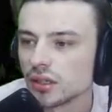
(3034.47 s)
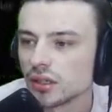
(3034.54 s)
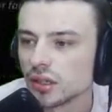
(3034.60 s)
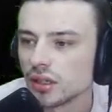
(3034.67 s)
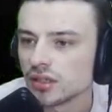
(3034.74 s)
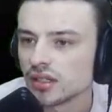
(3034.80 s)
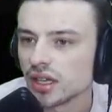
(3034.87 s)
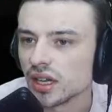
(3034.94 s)

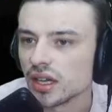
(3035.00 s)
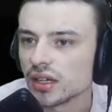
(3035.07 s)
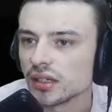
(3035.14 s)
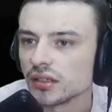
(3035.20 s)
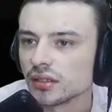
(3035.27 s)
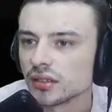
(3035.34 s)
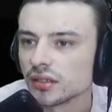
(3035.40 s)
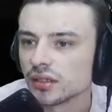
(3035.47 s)

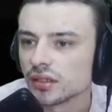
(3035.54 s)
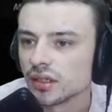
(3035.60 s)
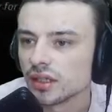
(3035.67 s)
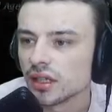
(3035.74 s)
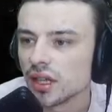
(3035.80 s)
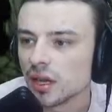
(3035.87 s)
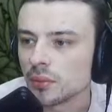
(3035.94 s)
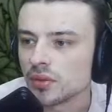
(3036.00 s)
Assign.
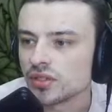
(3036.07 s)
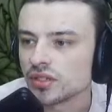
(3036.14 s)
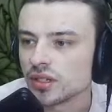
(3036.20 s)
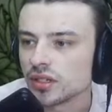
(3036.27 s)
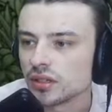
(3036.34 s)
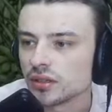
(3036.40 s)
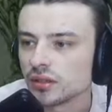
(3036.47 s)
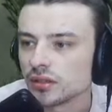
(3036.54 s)

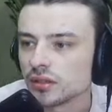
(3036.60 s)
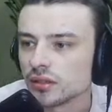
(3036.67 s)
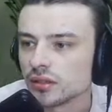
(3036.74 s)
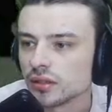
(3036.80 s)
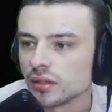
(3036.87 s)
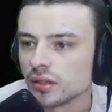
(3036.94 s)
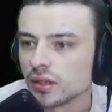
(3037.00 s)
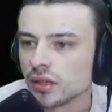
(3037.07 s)
Emerson.
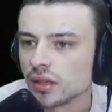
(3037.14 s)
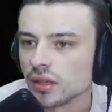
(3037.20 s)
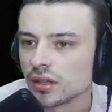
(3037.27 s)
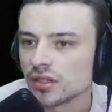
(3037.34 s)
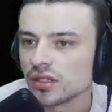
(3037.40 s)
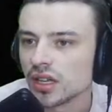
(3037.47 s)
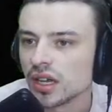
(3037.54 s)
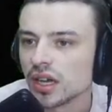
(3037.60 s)

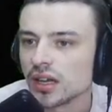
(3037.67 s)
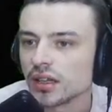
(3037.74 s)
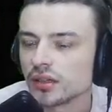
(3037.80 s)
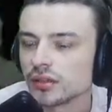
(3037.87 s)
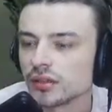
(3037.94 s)
Assign.